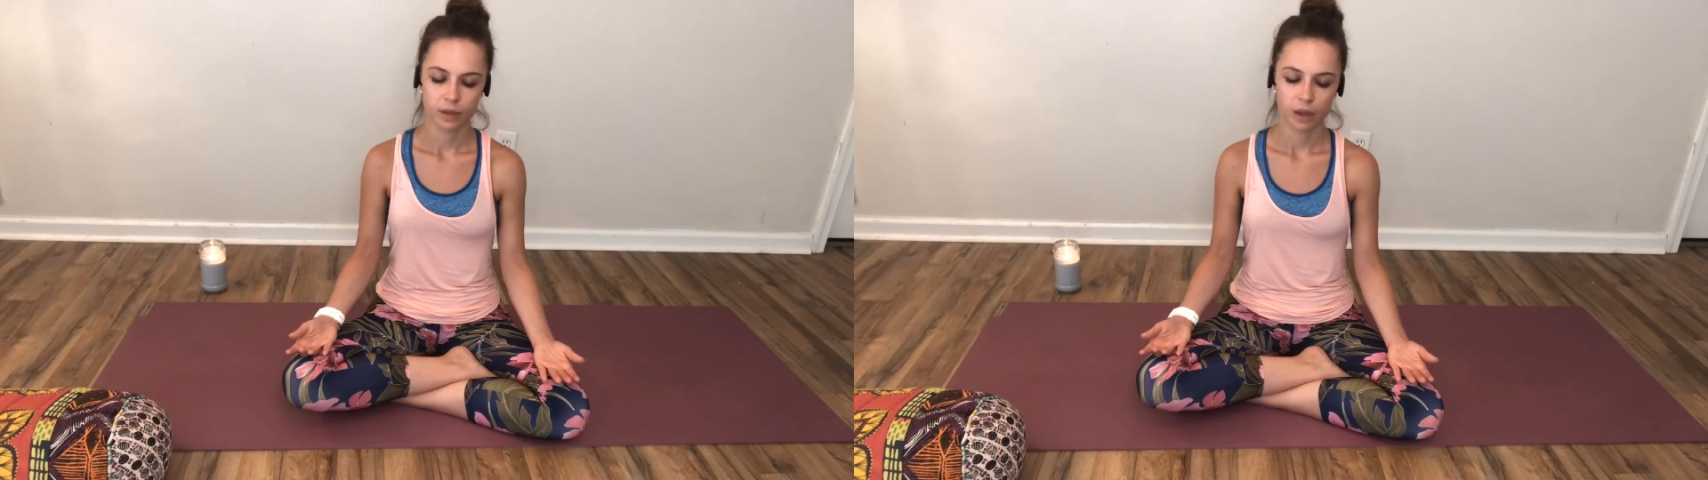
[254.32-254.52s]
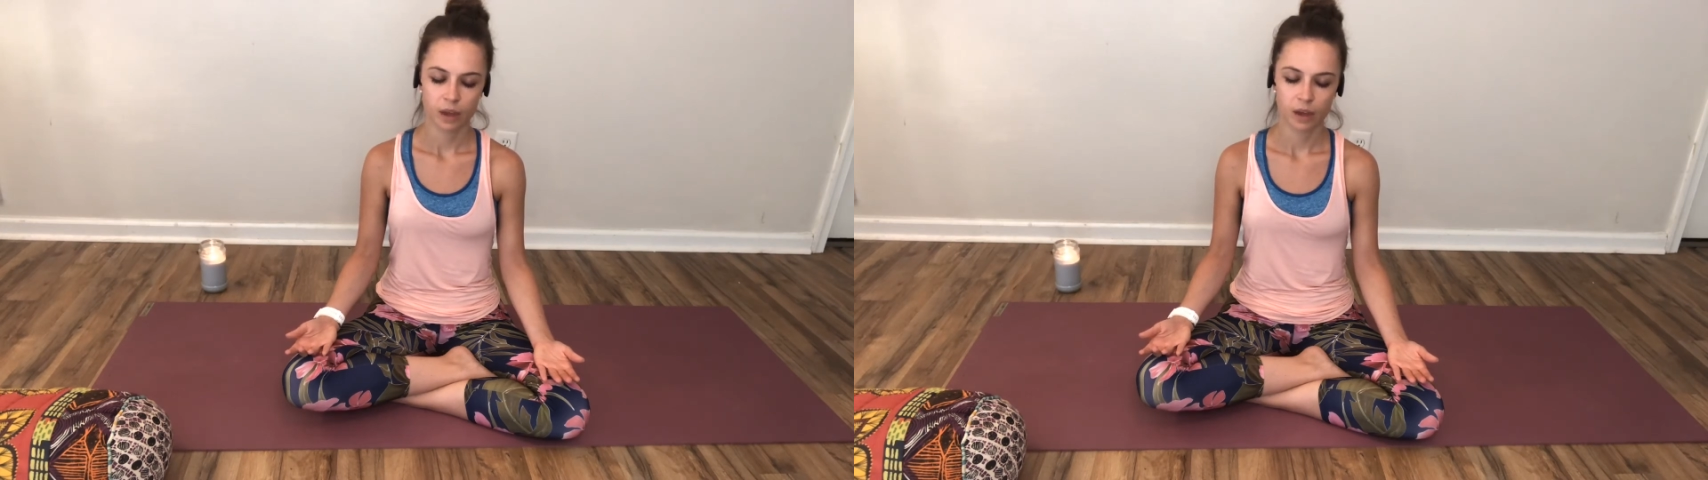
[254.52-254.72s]

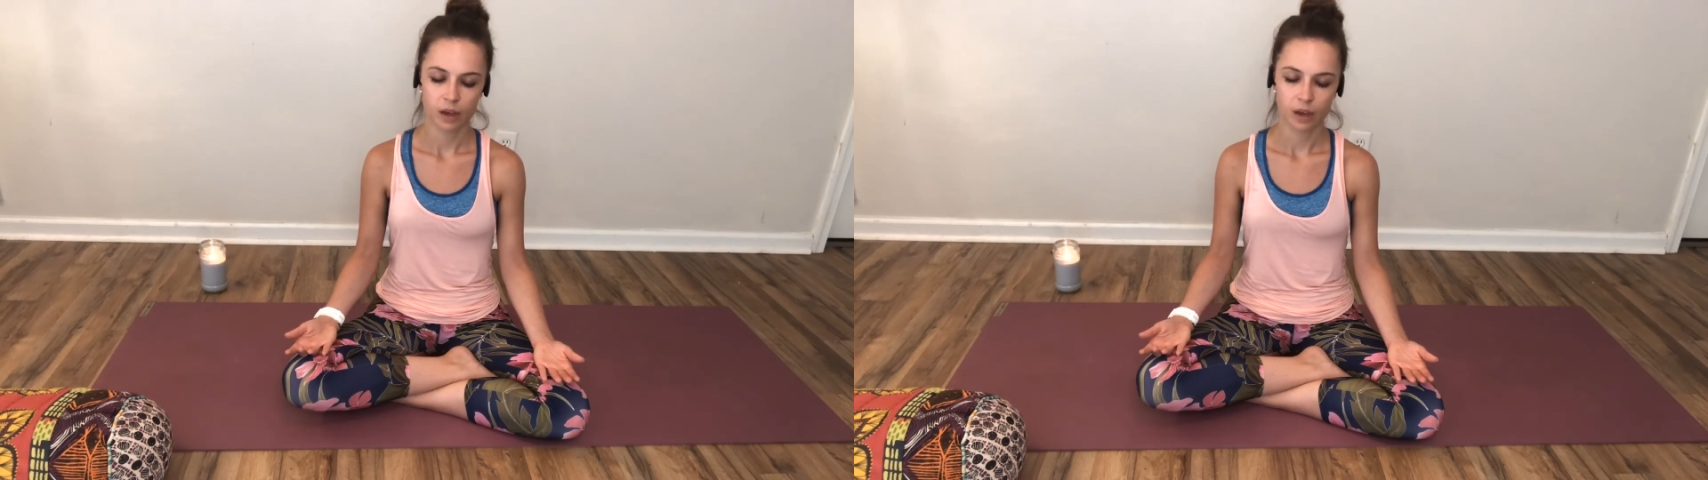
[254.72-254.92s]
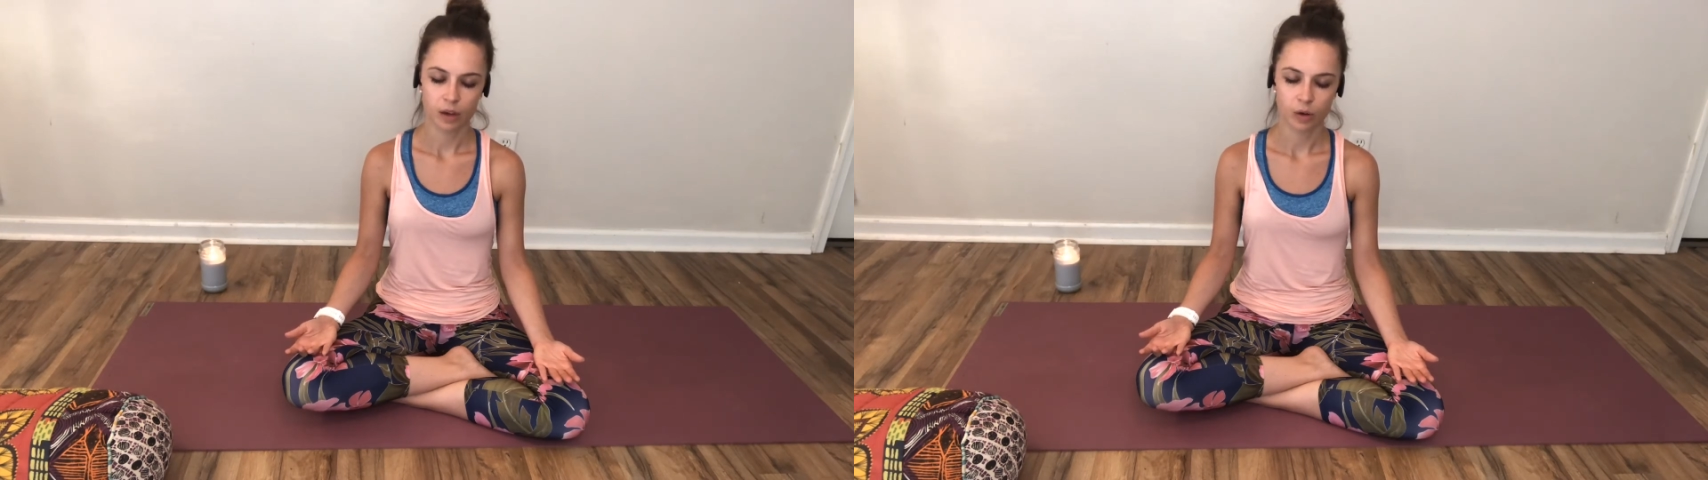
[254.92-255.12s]
moment.
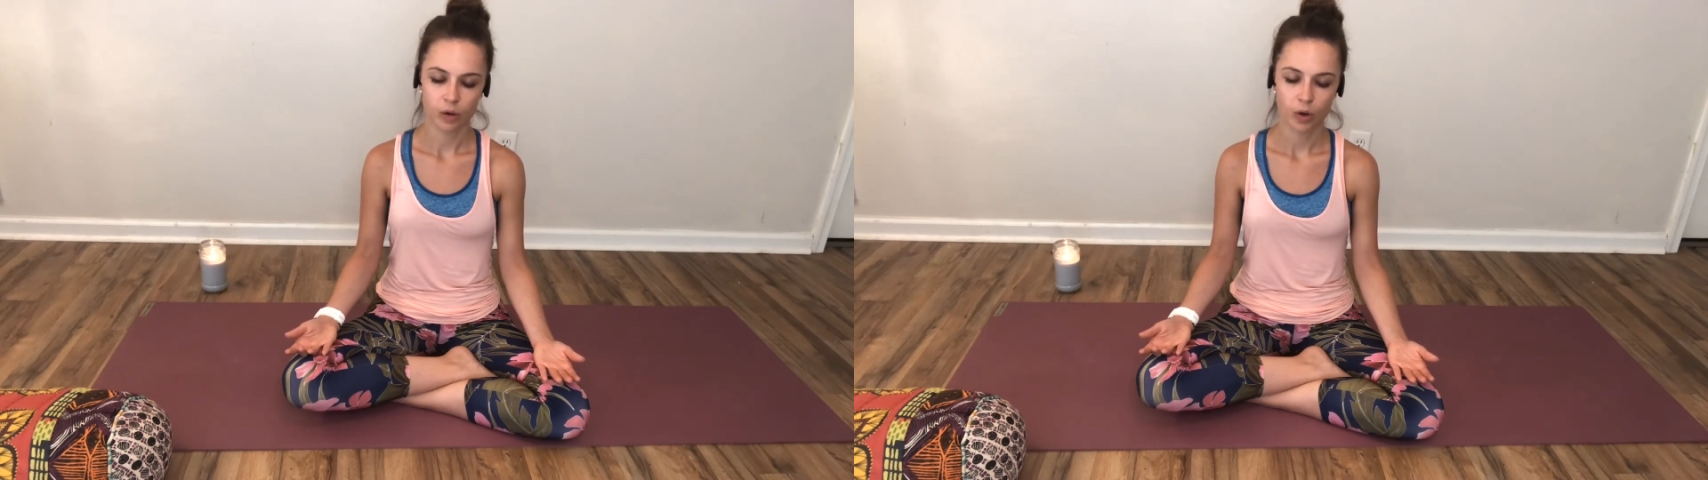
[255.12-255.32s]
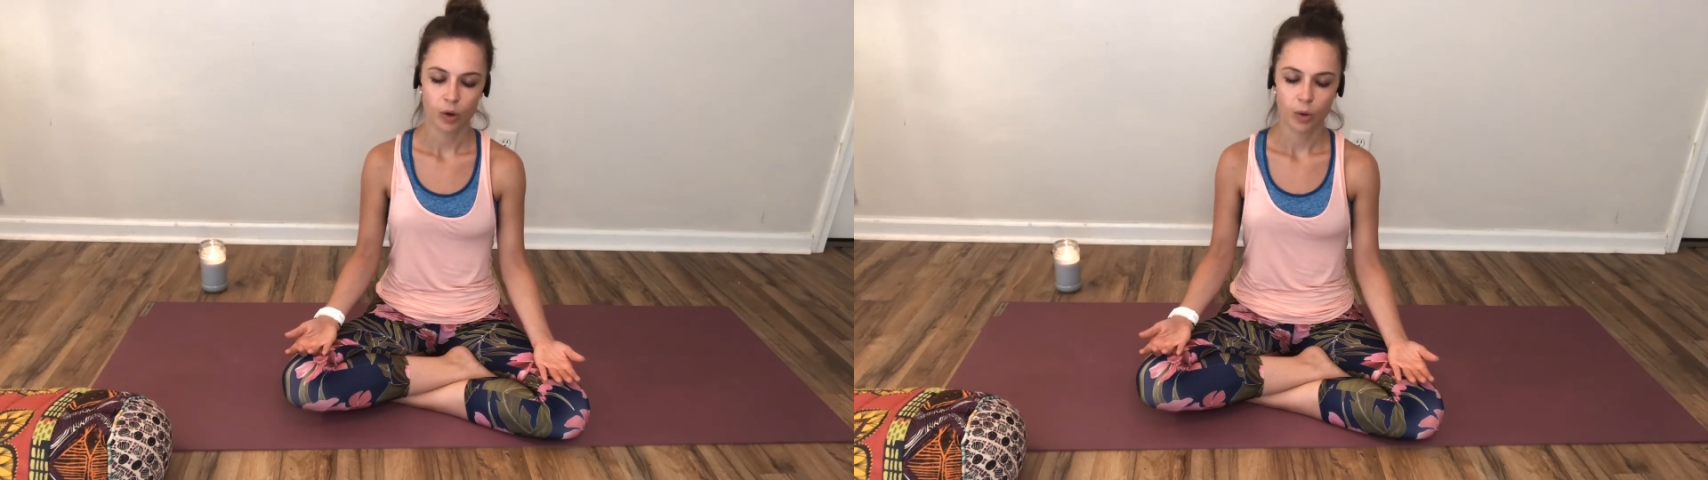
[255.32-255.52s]
And
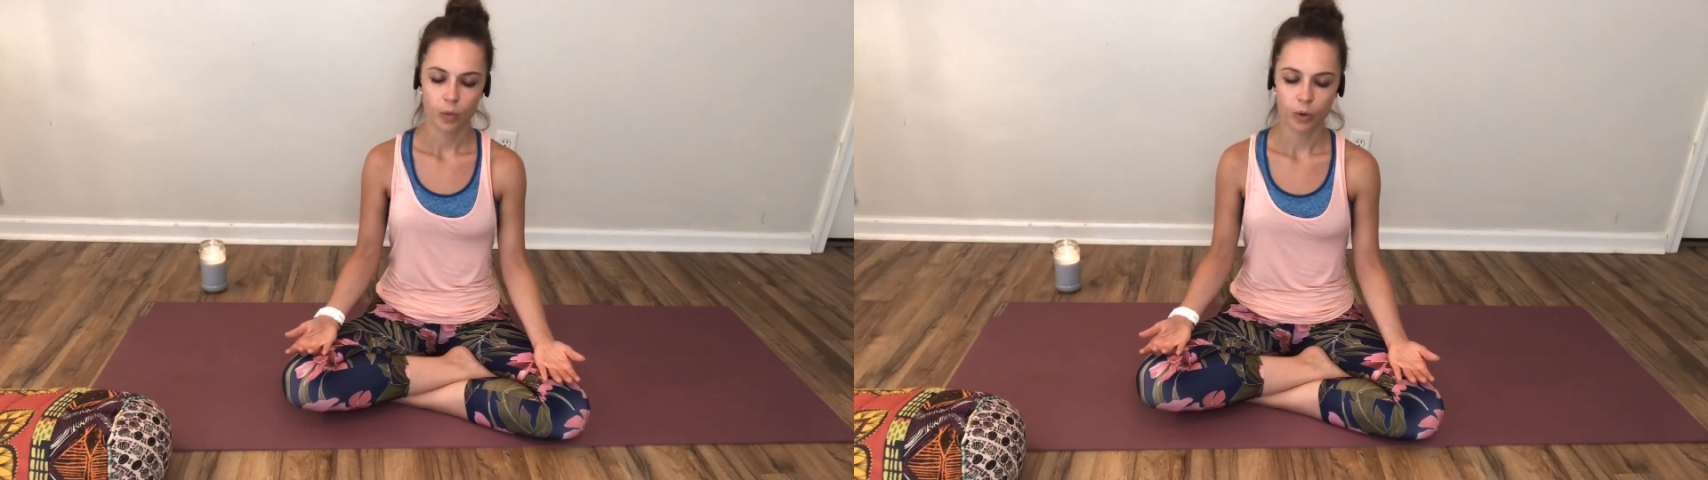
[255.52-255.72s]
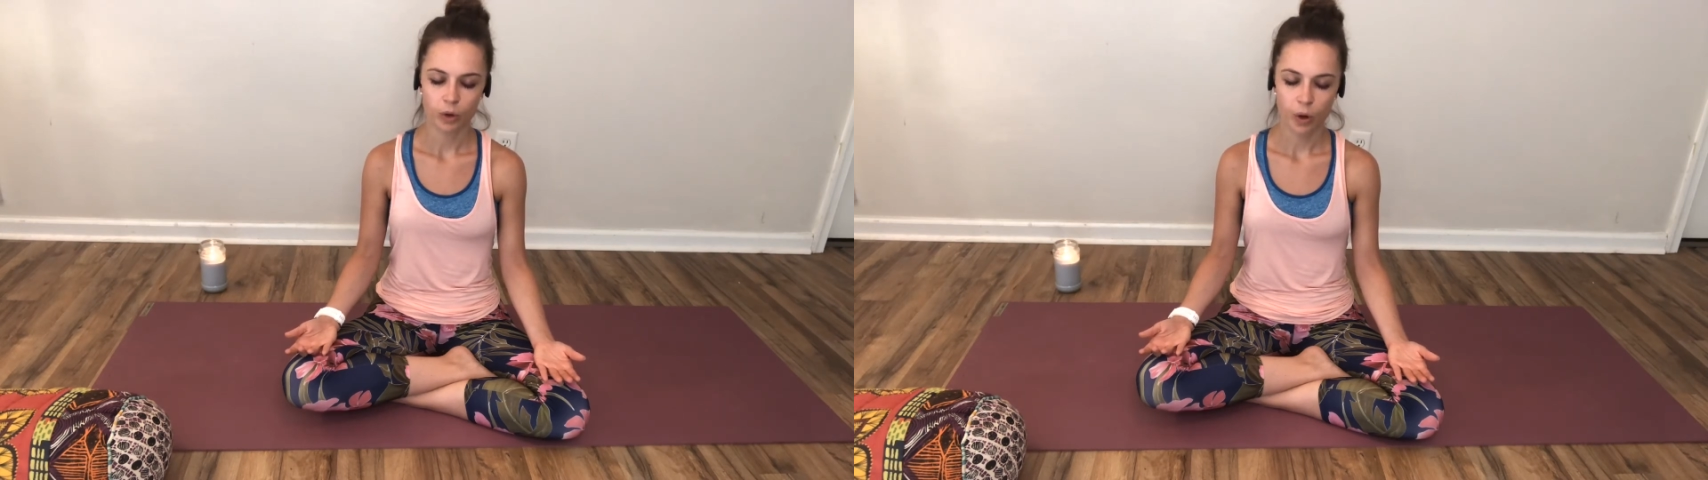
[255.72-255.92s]

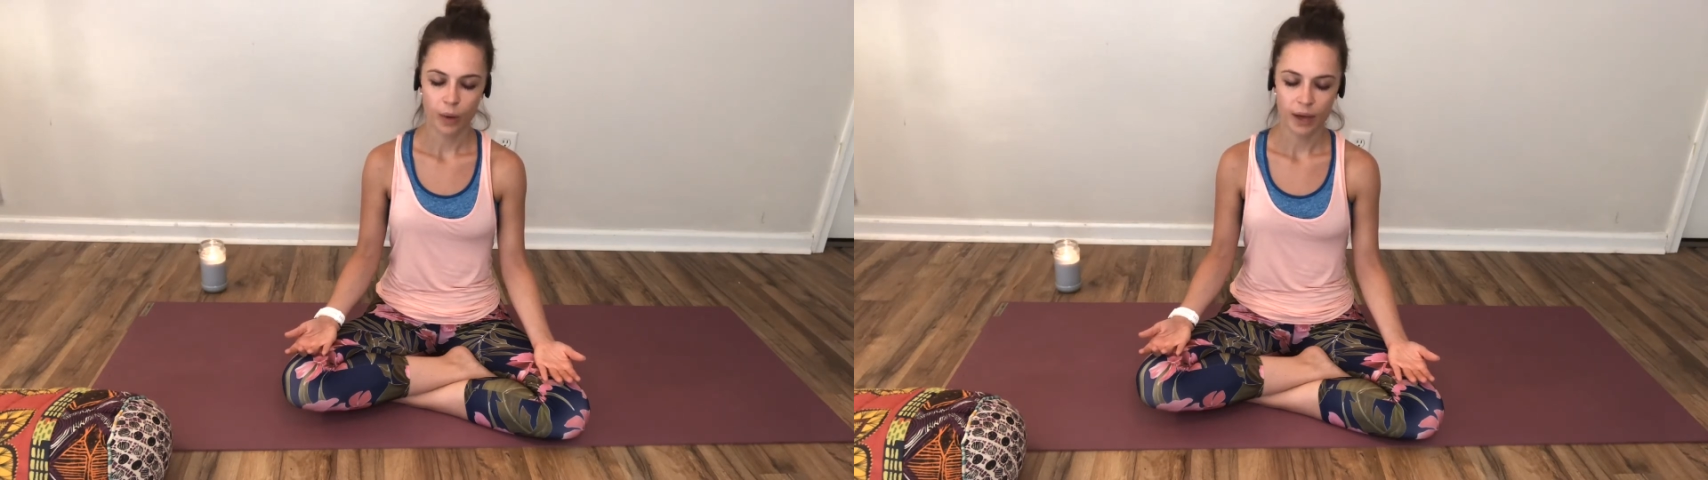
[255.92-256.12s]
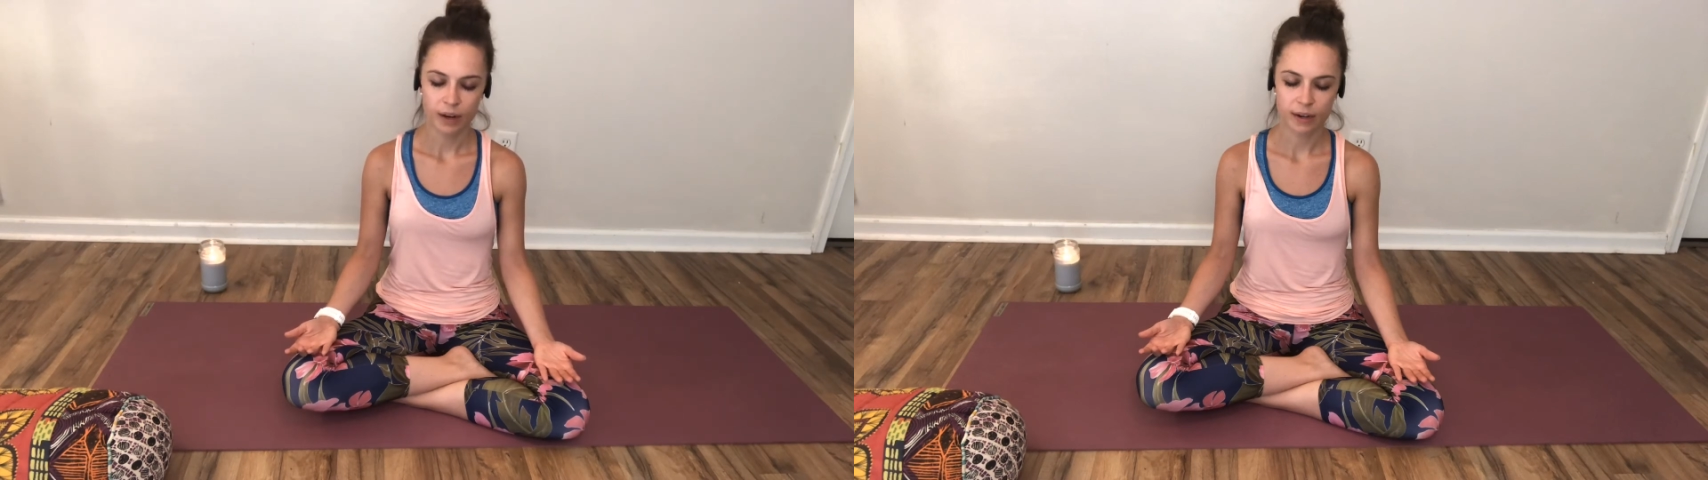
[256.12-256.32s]
we'll go
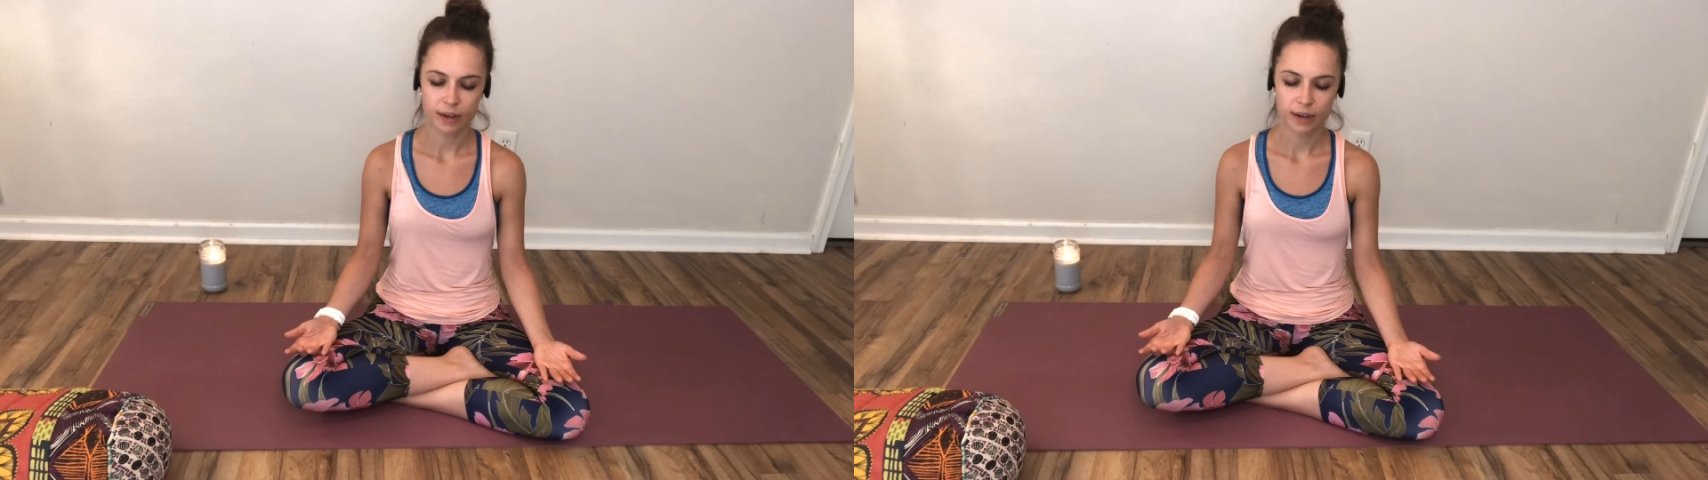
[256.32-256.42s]
ahead and